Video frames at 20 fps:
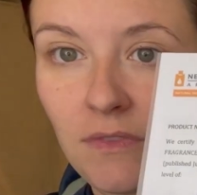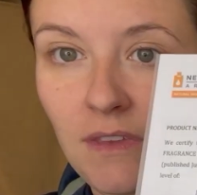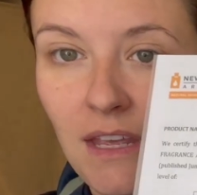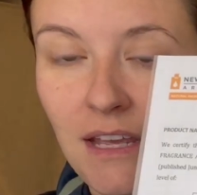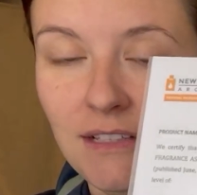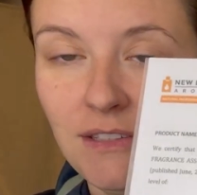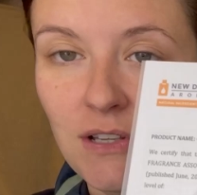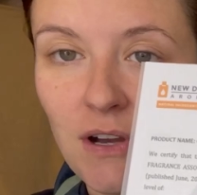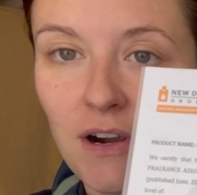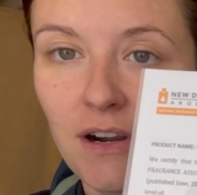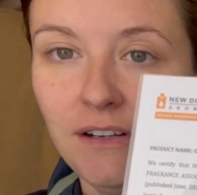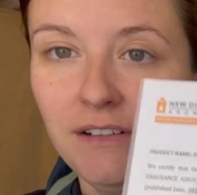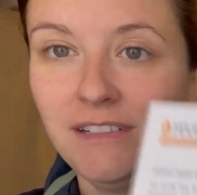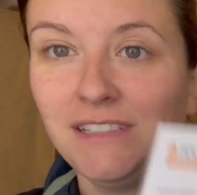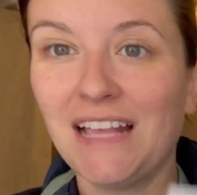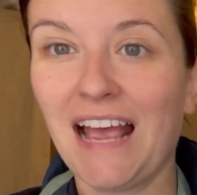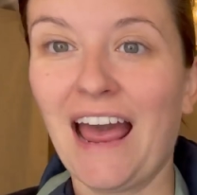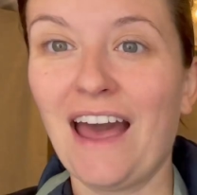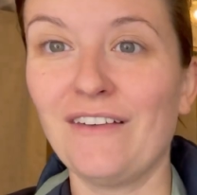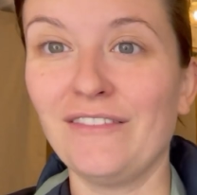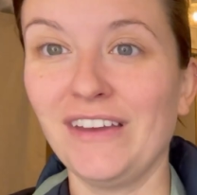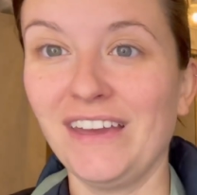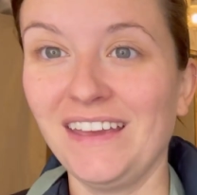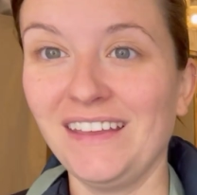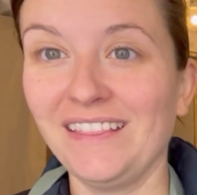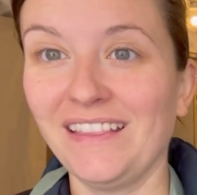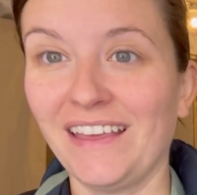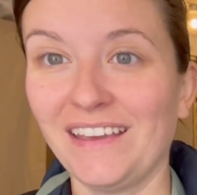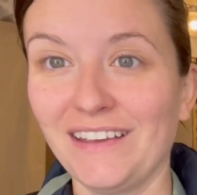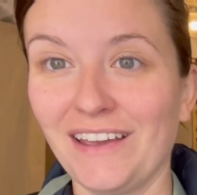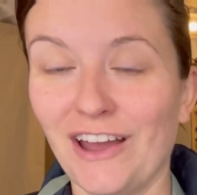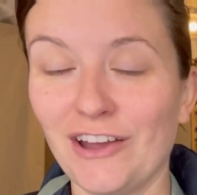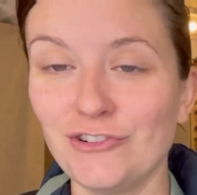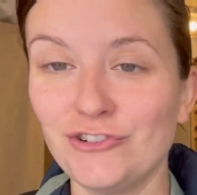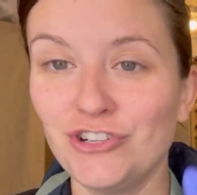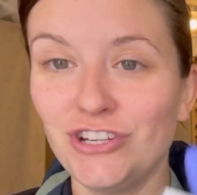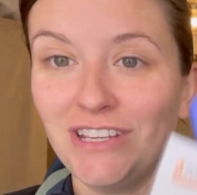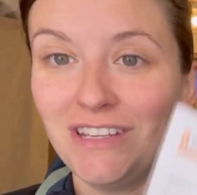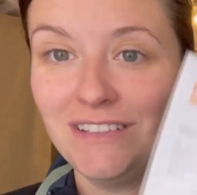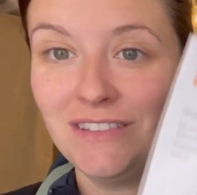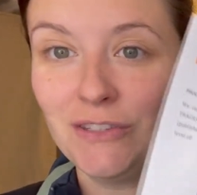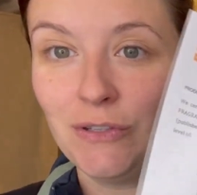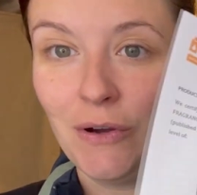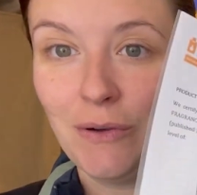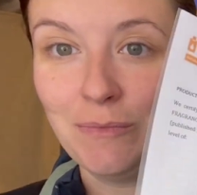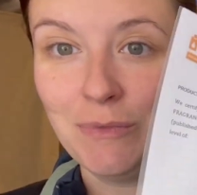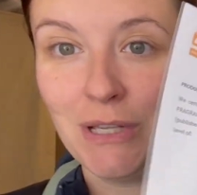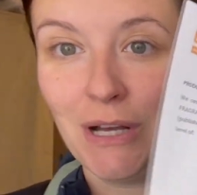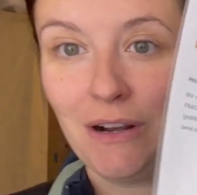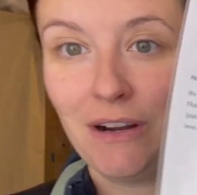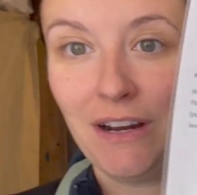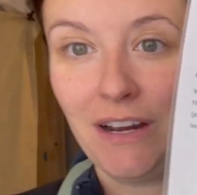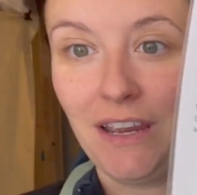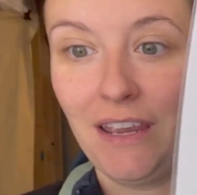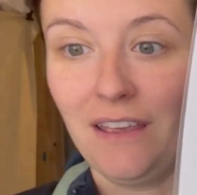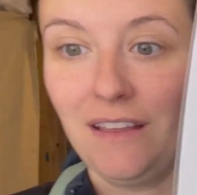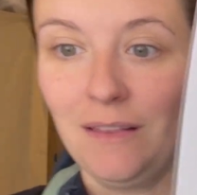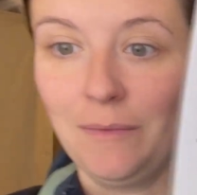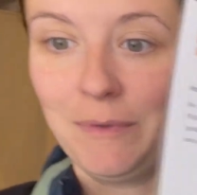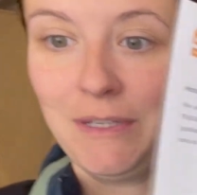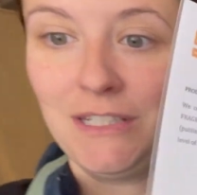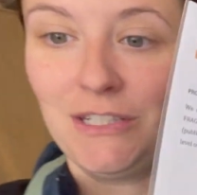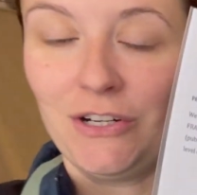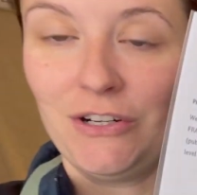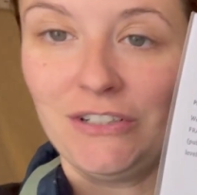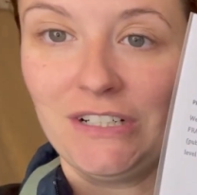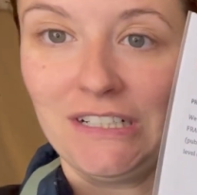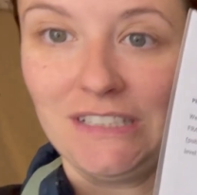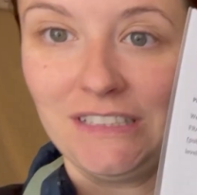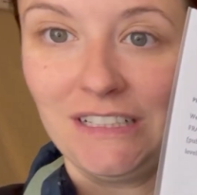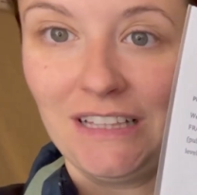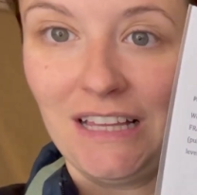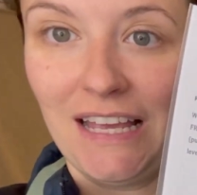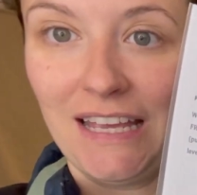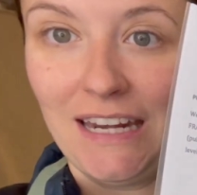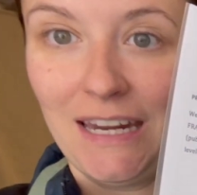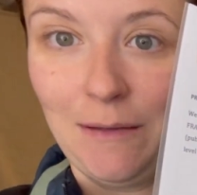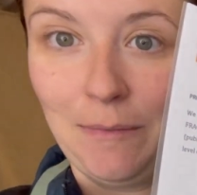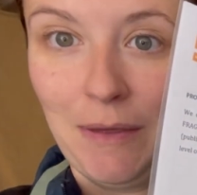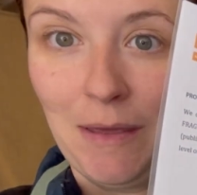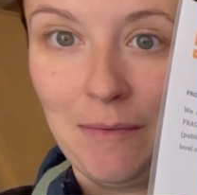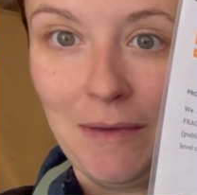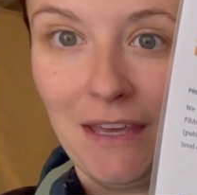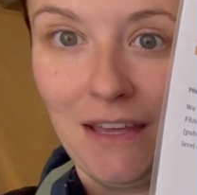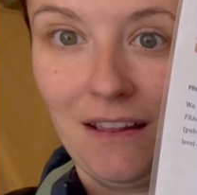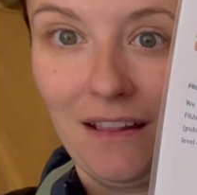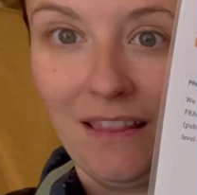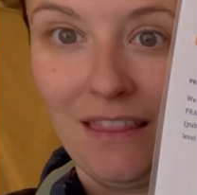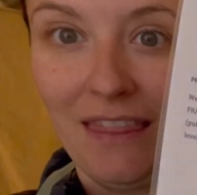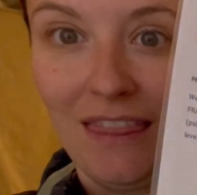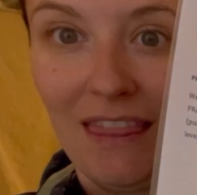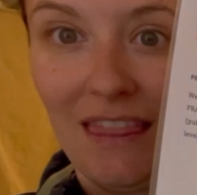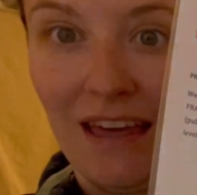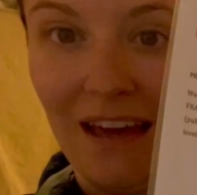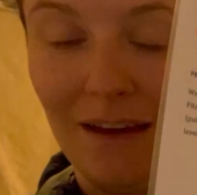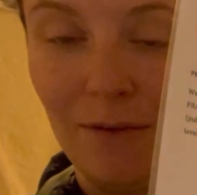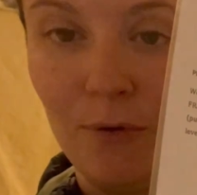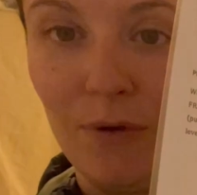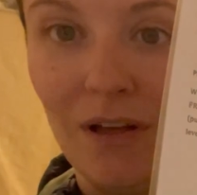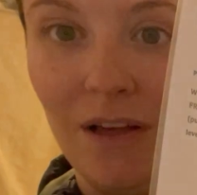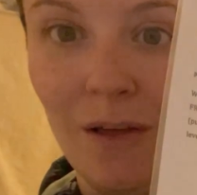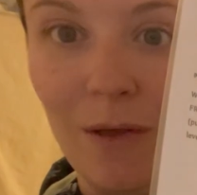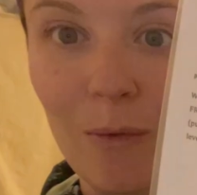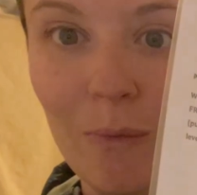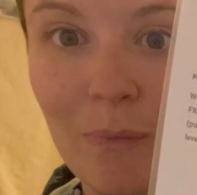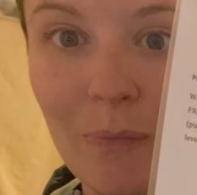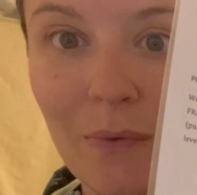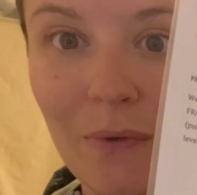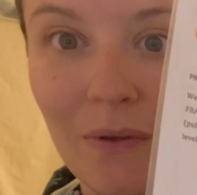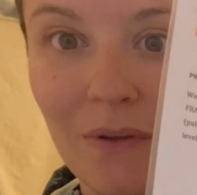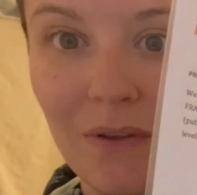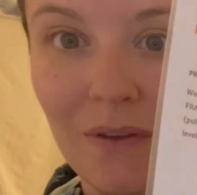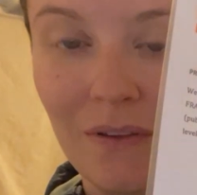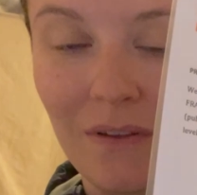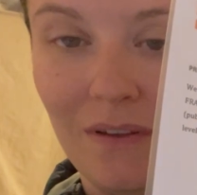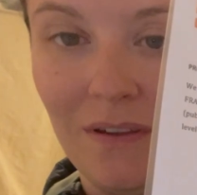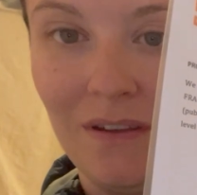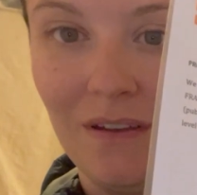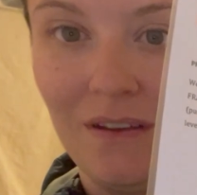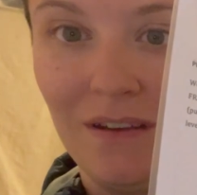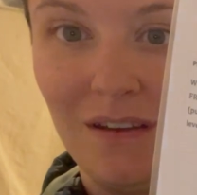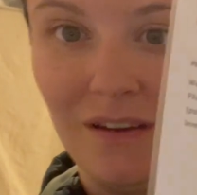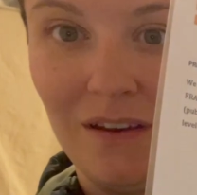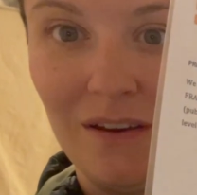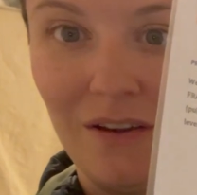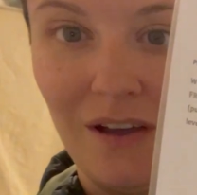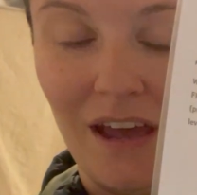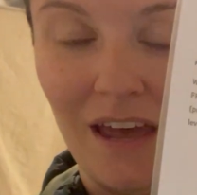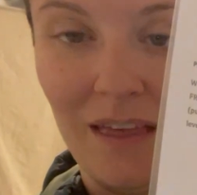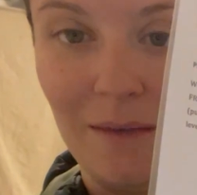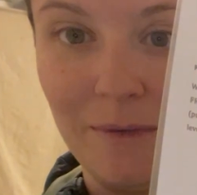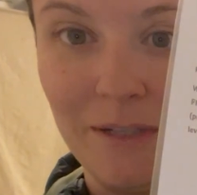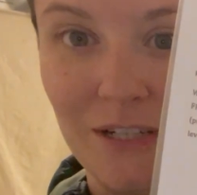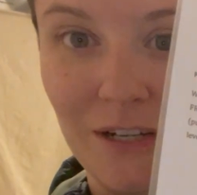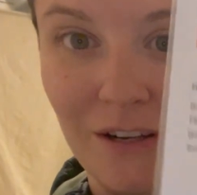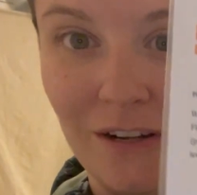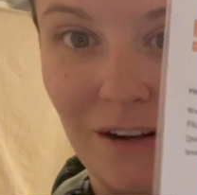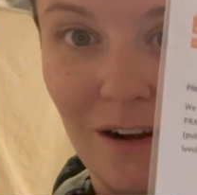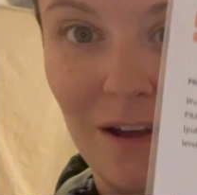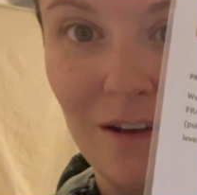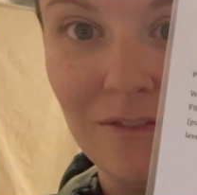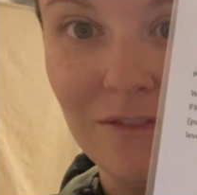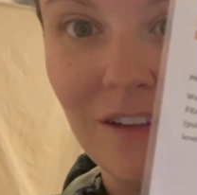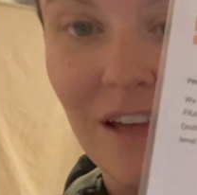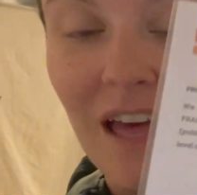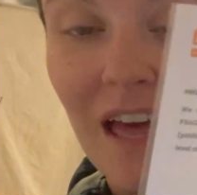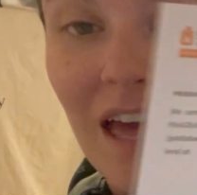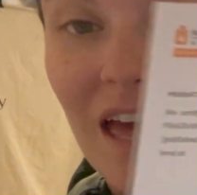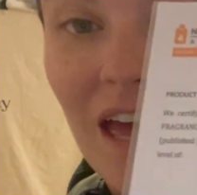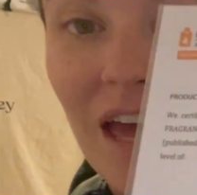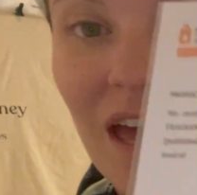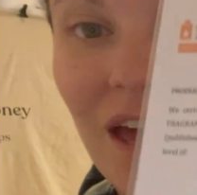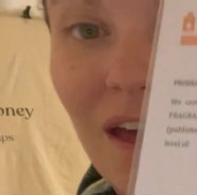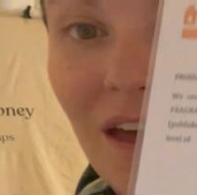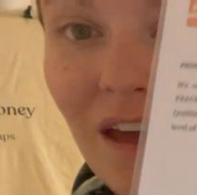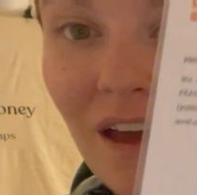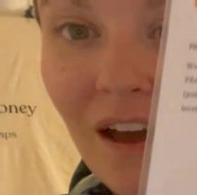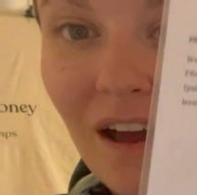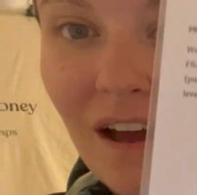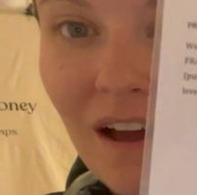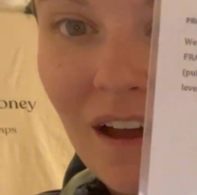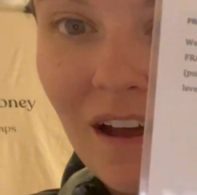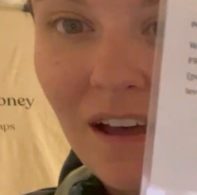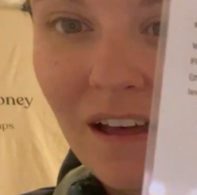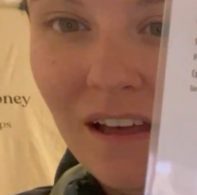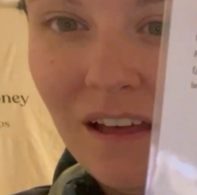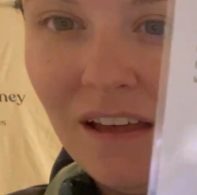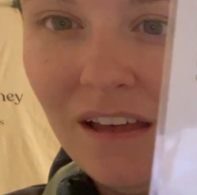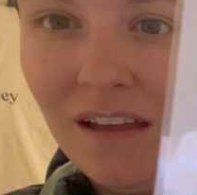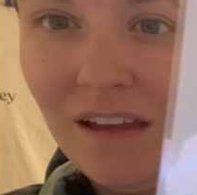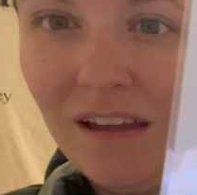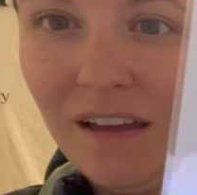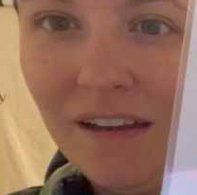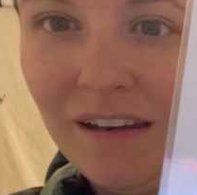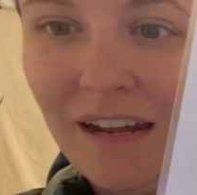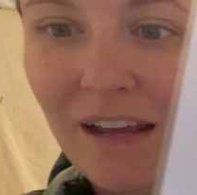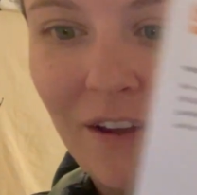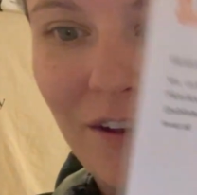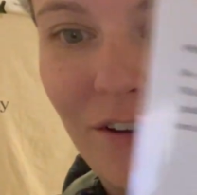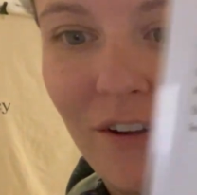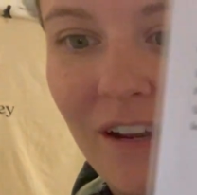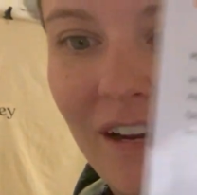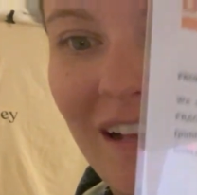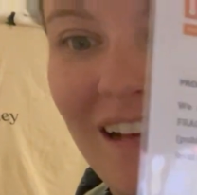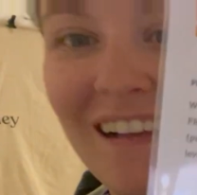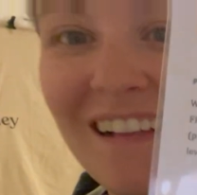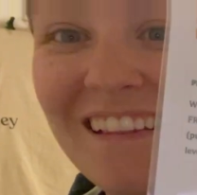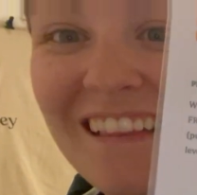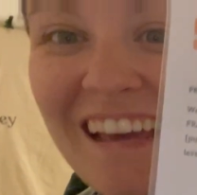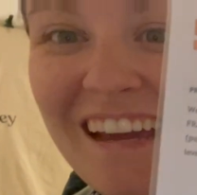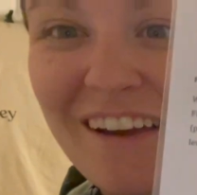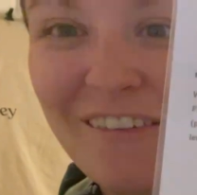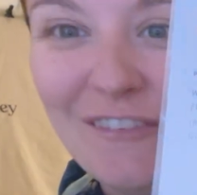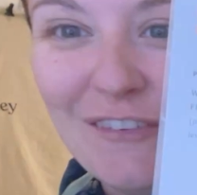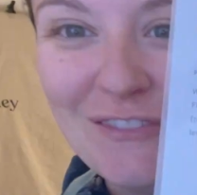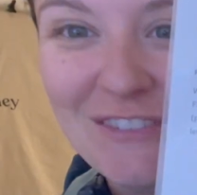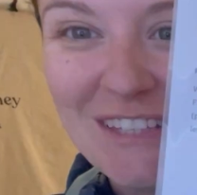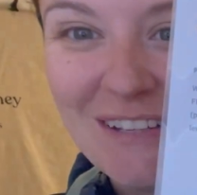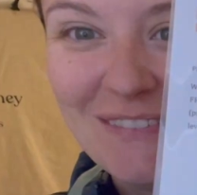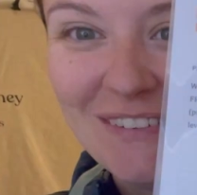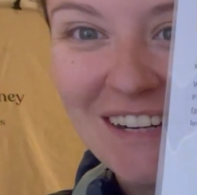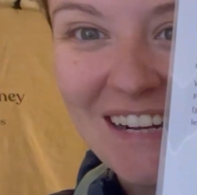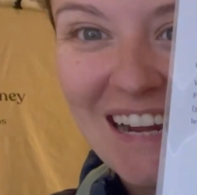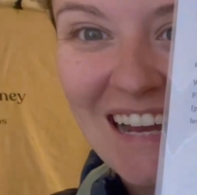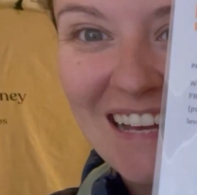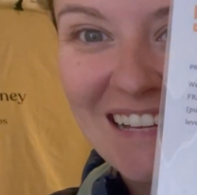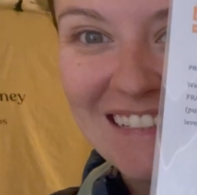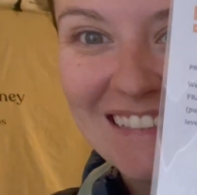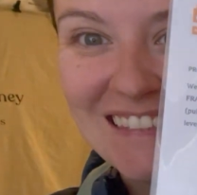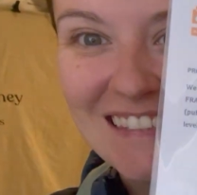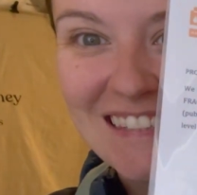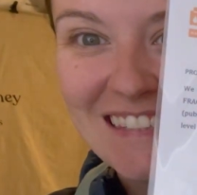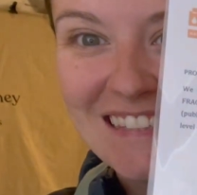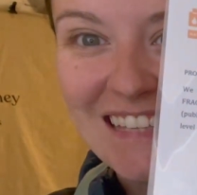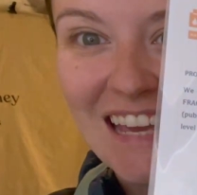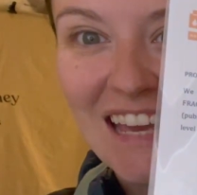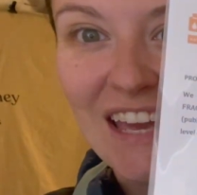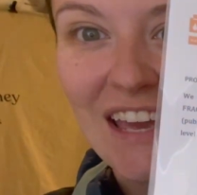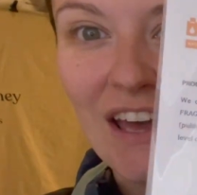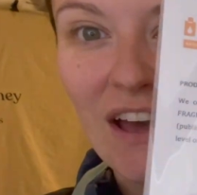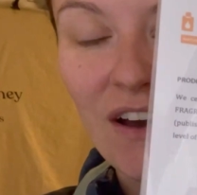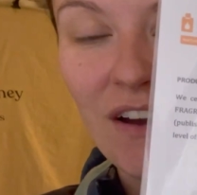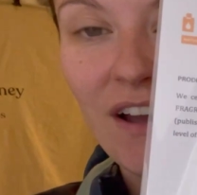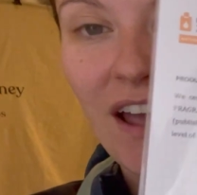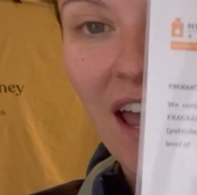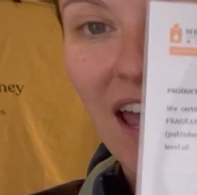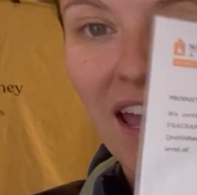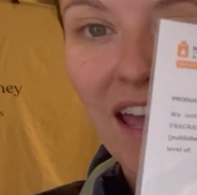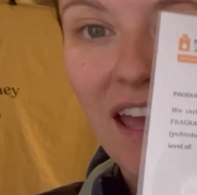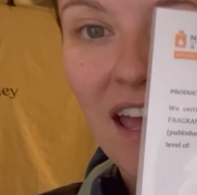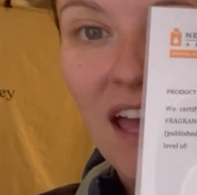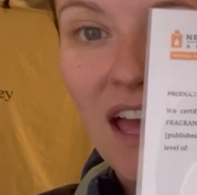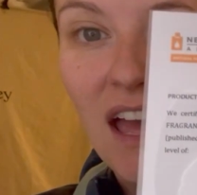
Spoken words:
it's hard because I have it in like a sheet, so I'm sorry. Let me turn down the lighting, maybe that will help. Okay, let me turn it off. Now you're getting a glare from somewhere else. Okay,